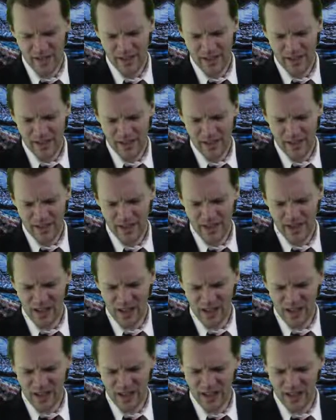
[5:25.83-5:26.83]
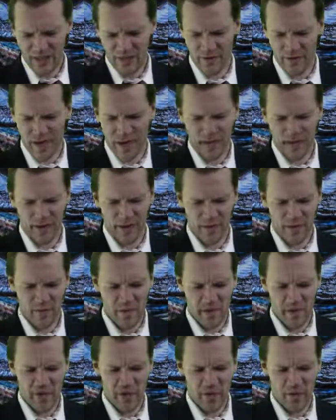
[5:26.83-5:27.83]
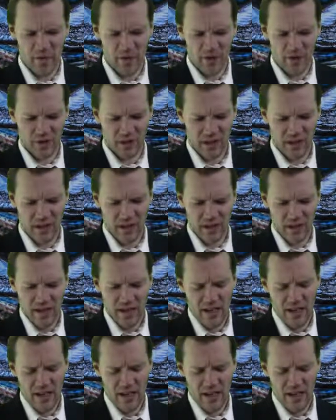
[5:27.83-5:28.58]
the elongation factor, and the immunity protein.